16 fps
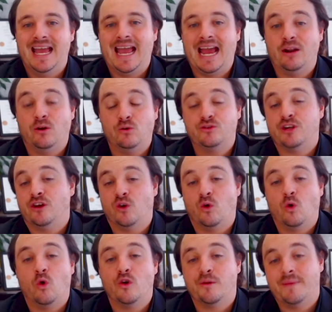and also to
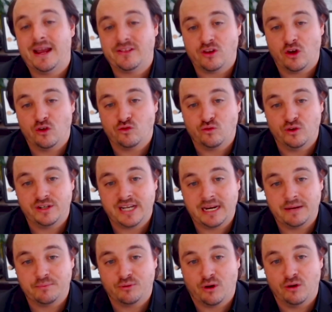automate those
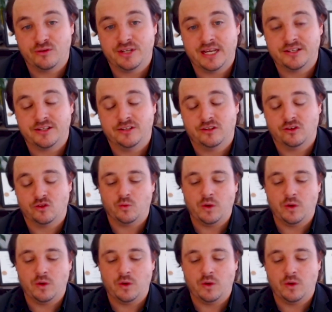routine processes as